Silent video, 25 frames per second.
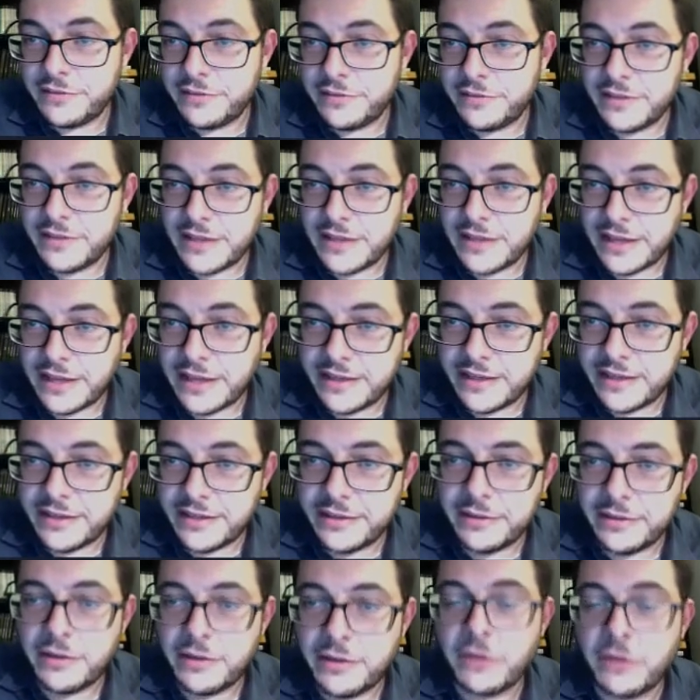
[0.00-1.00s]
like in
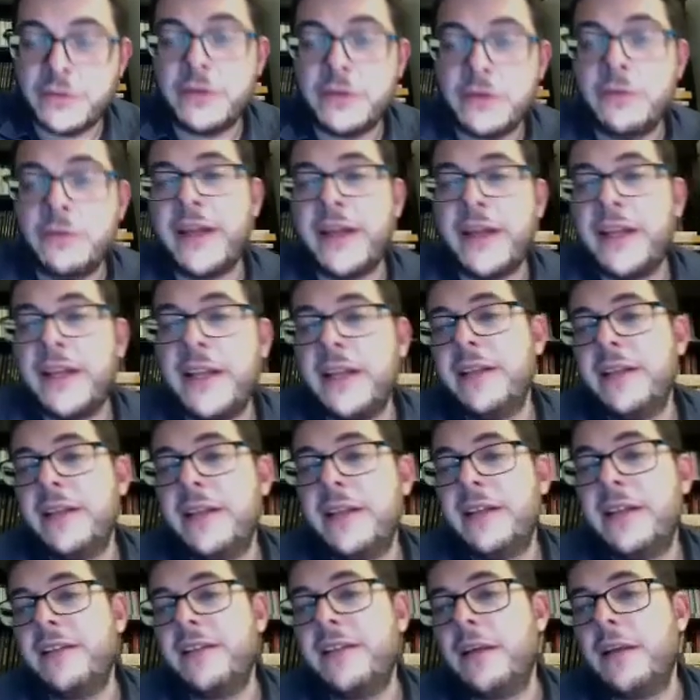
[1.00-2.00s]
on the right-hand
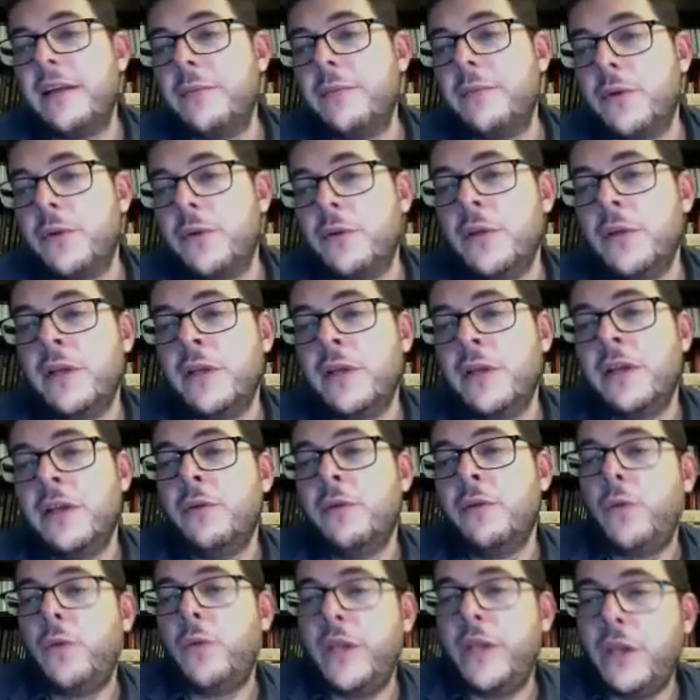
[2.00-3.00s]
example,
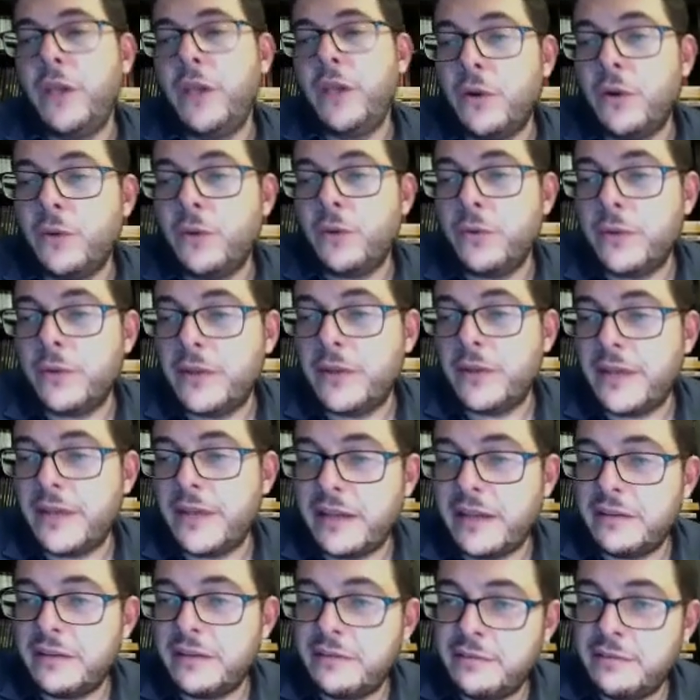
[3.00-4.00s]
we know
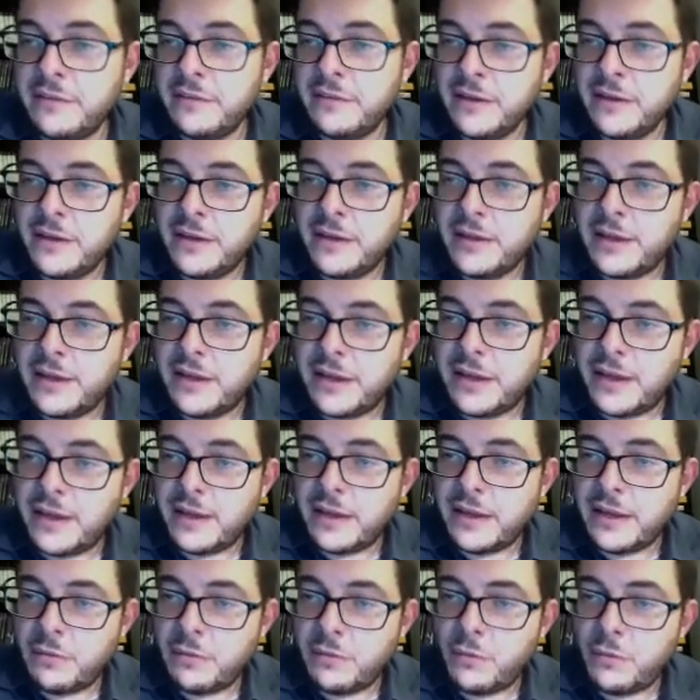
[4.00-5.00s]
that
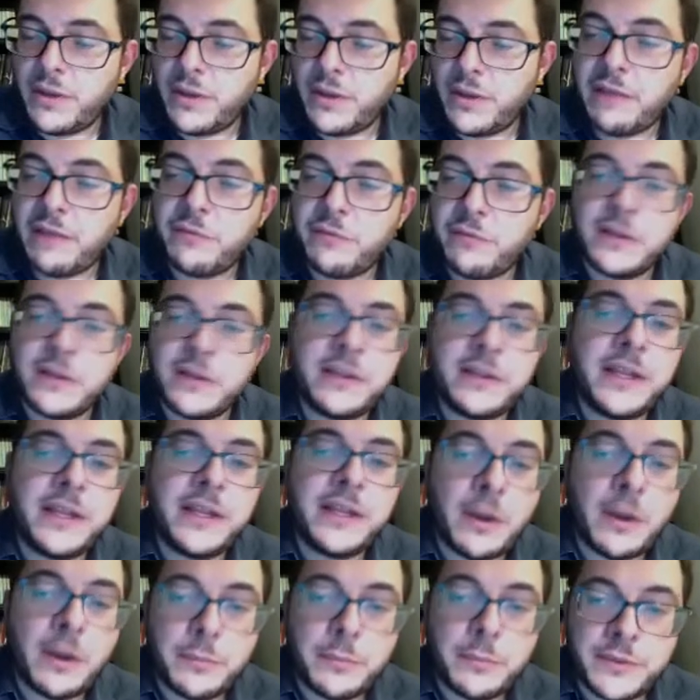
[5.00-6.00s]
uh, we have a, the
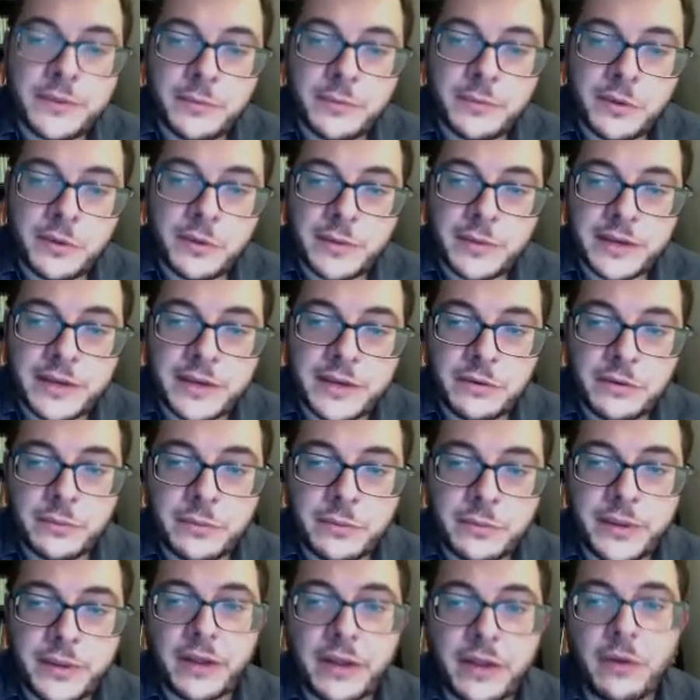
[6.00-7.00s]
optimal
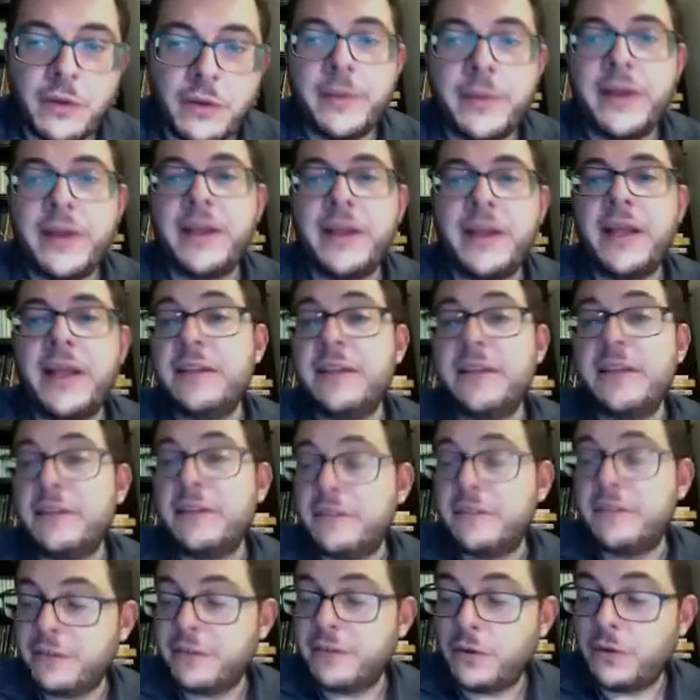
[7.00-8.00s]
microbiome, and
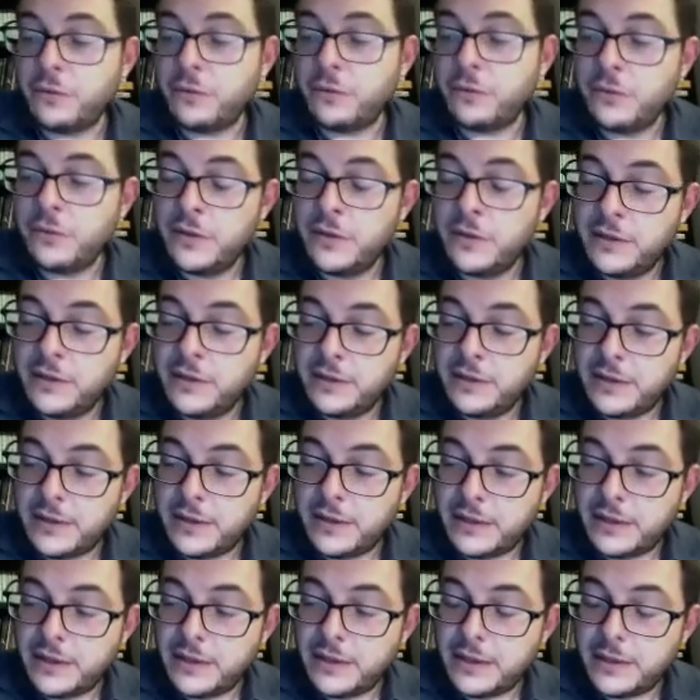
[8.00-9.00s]
so
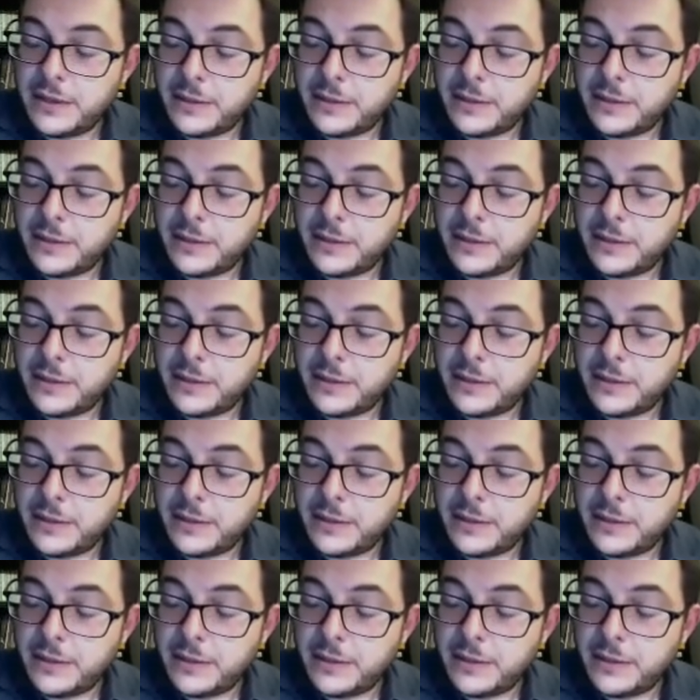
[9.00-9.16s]
uh,